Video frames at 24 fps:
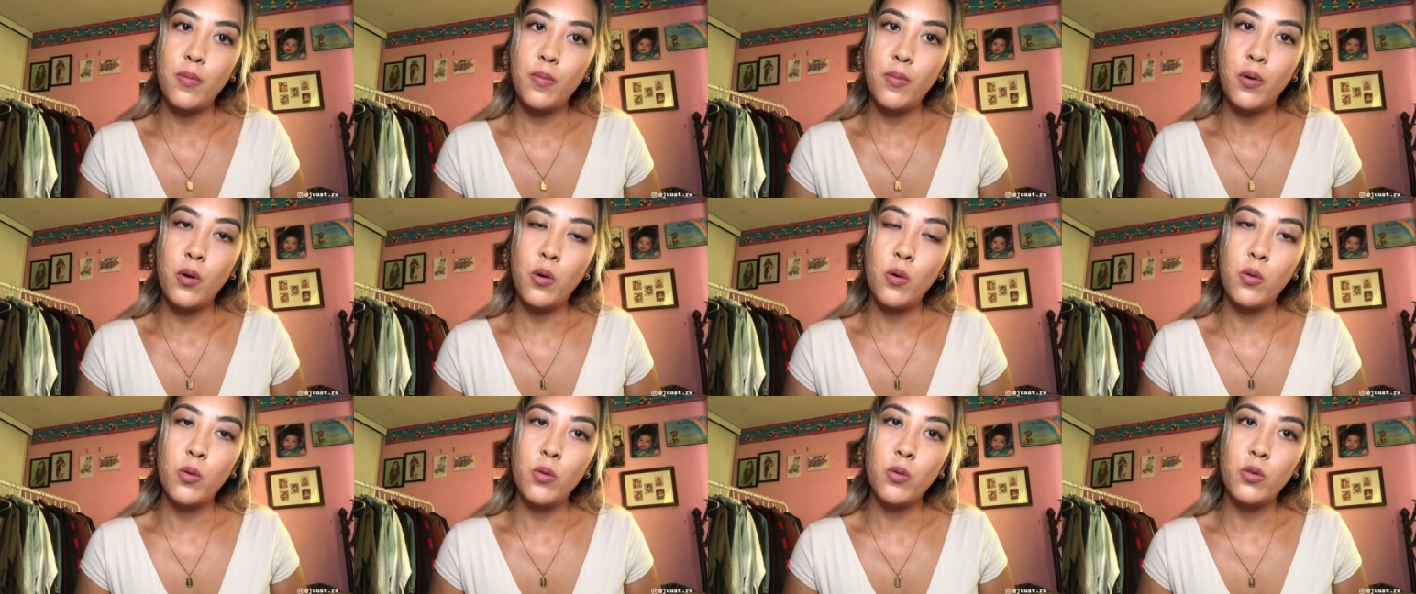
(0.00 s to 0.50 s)

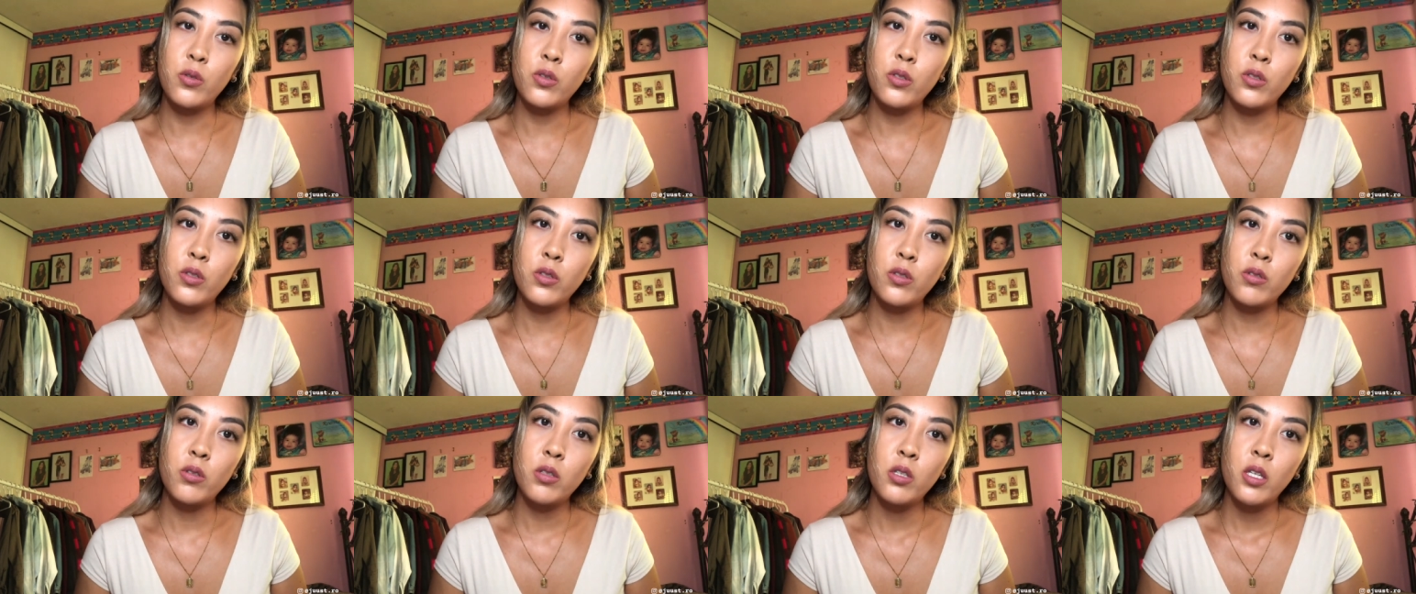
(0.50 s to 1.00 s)

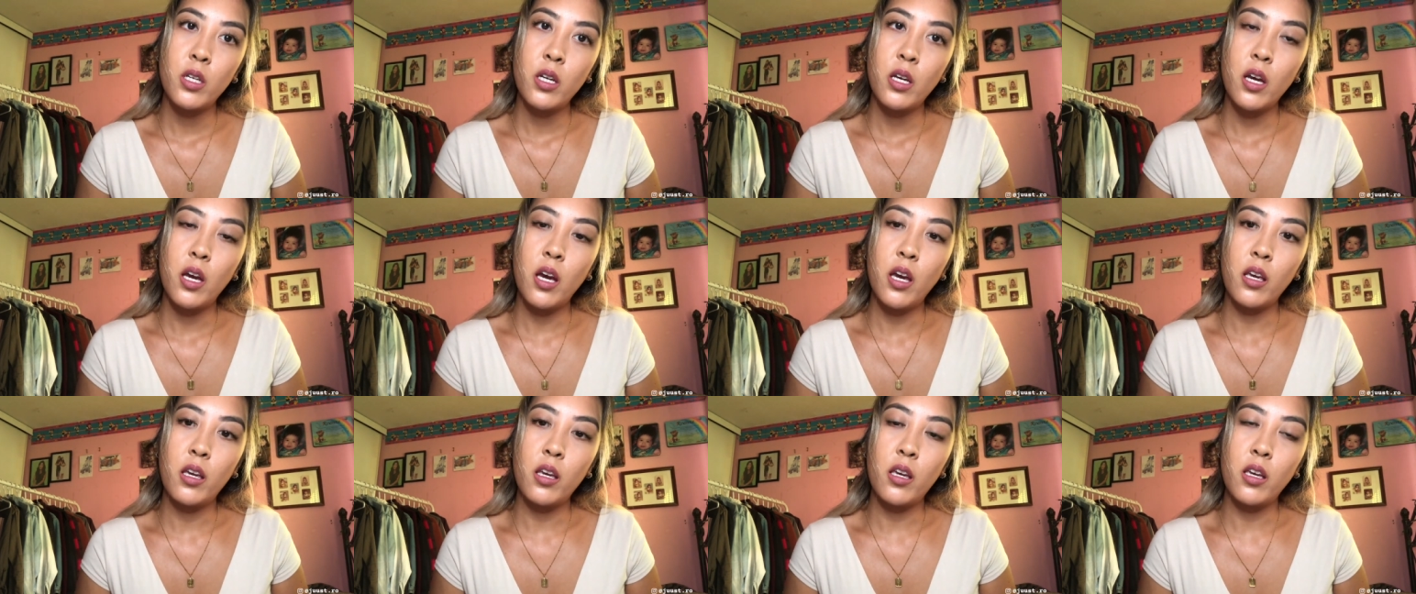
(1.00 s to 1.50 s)
post
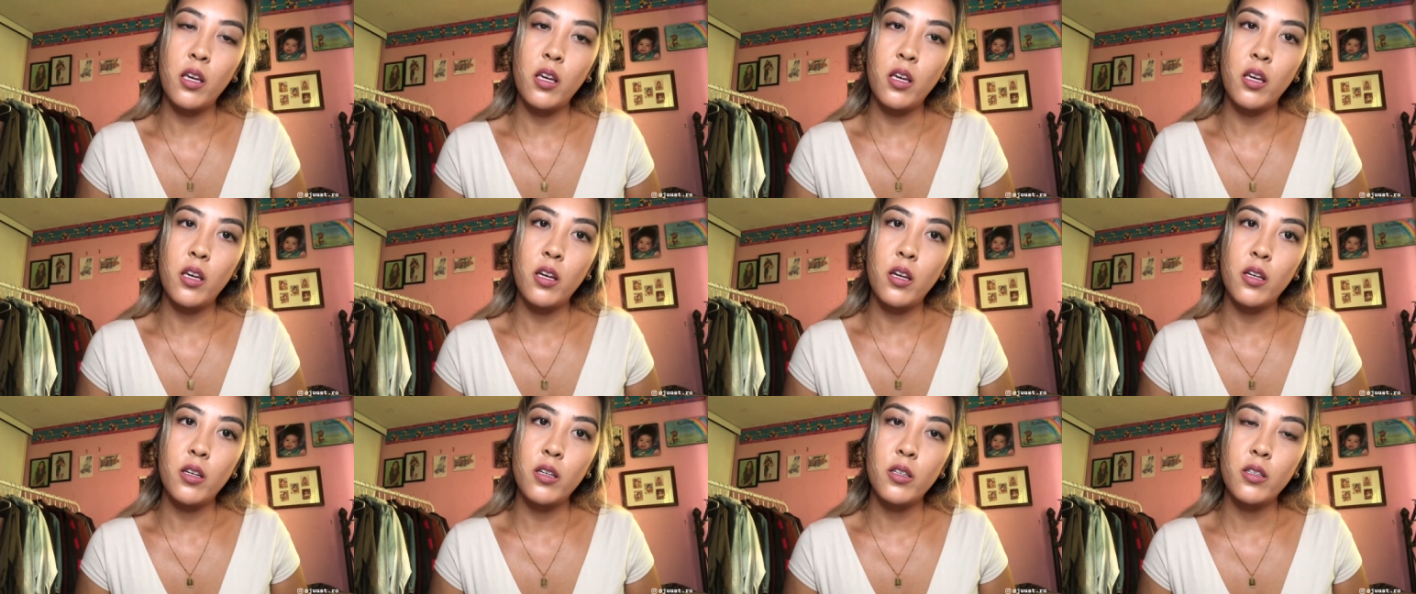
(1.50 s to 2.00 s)
any